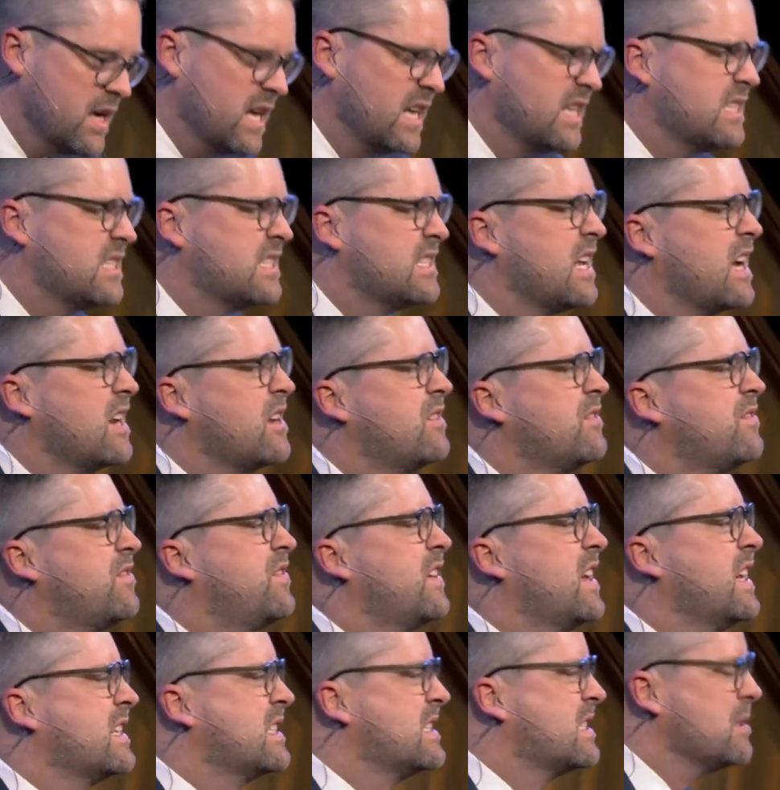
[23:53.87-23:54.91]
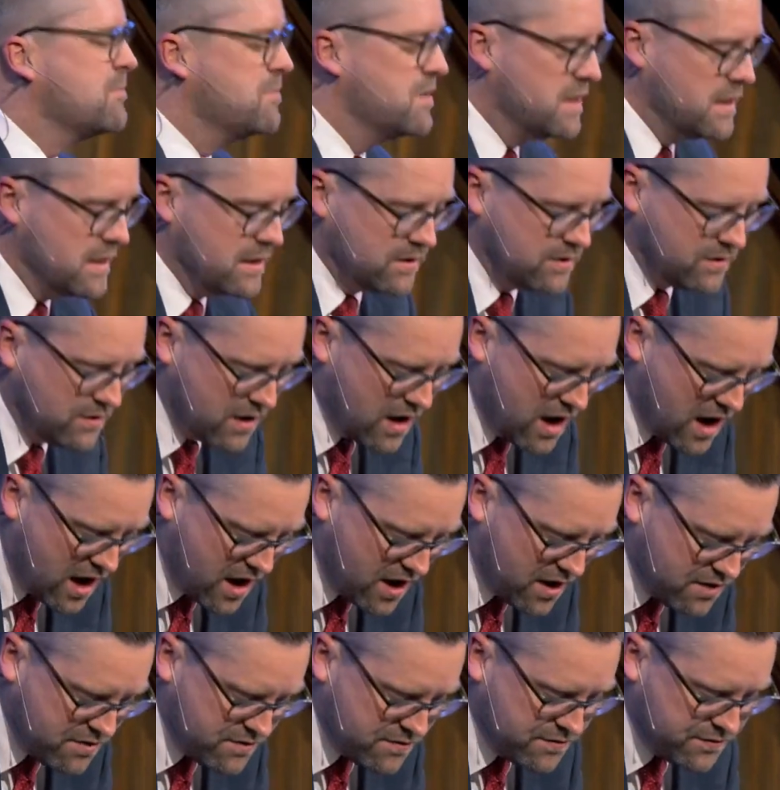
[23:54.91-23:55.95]
Instead of exhibiting
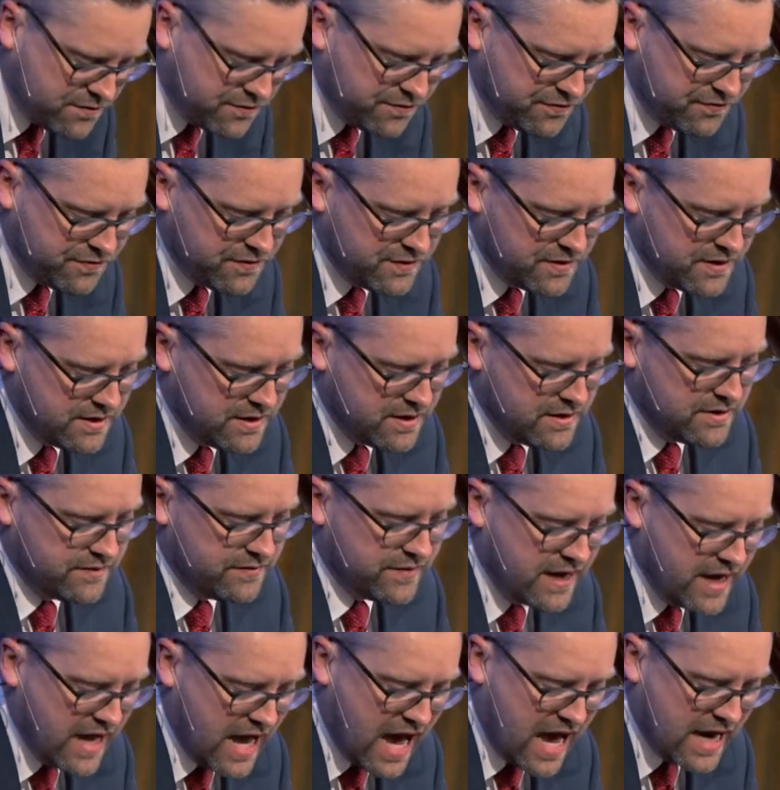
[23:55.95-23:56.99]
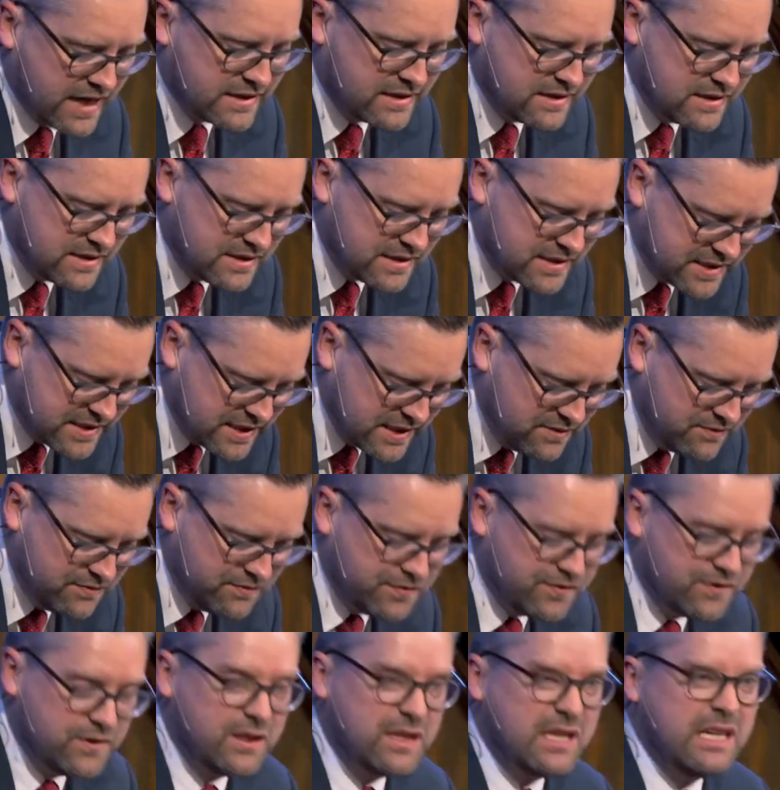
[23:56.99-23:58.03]
love, they acted
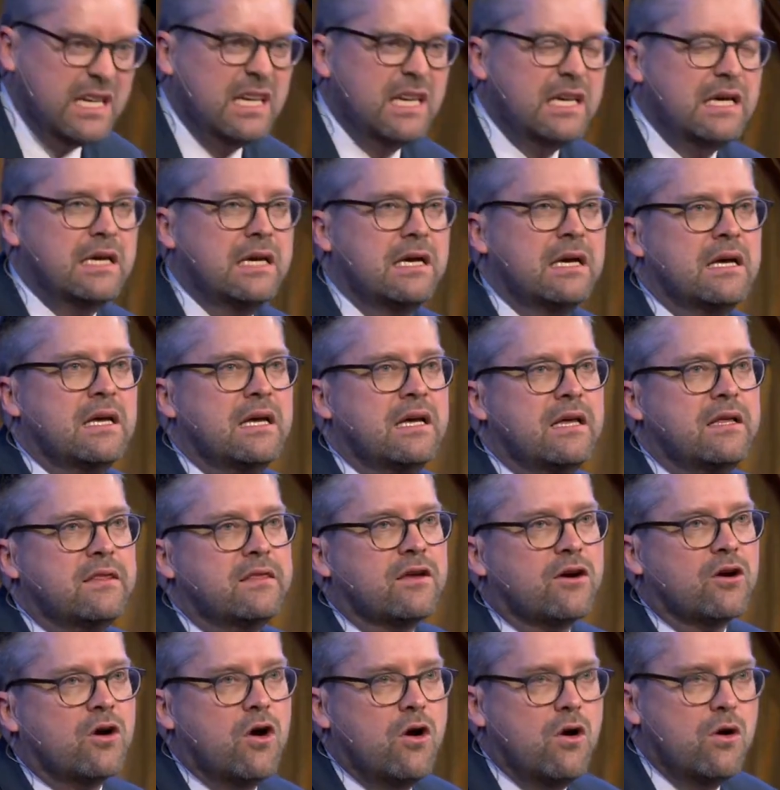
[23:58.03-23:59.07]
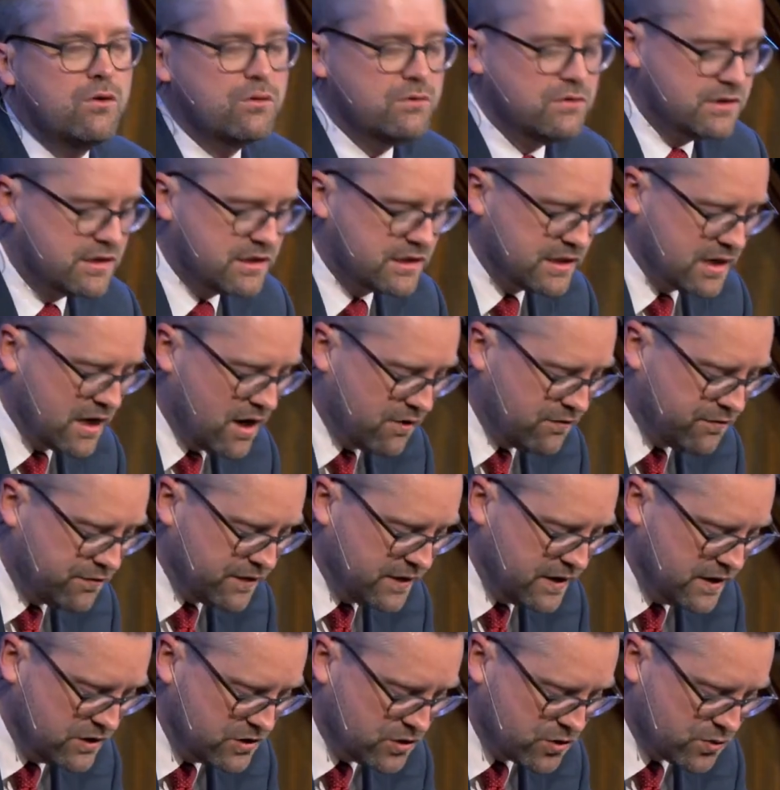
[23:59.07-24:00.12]
sinfully in their own
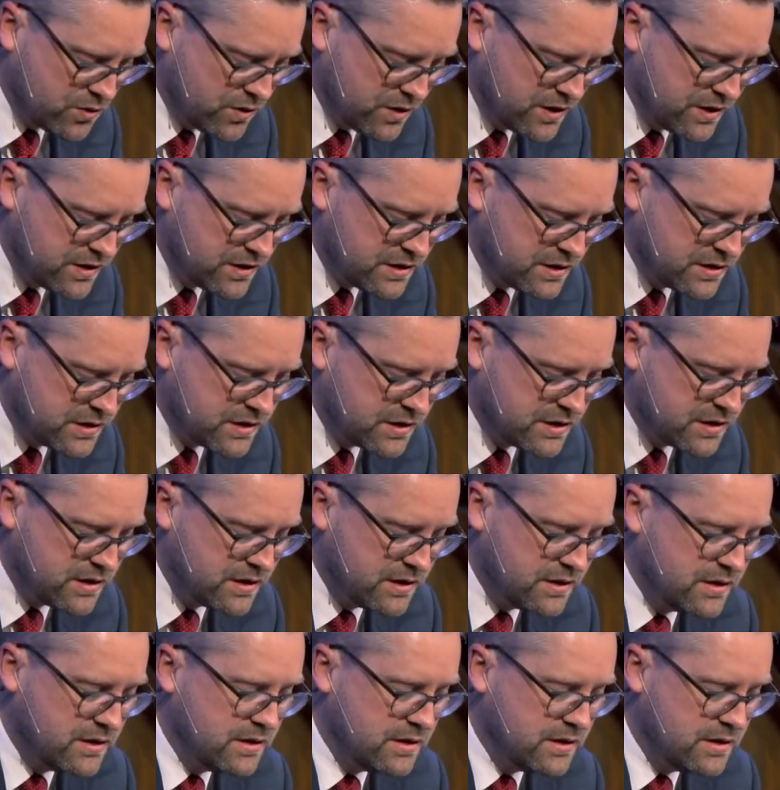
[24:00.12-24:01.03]
self-interest.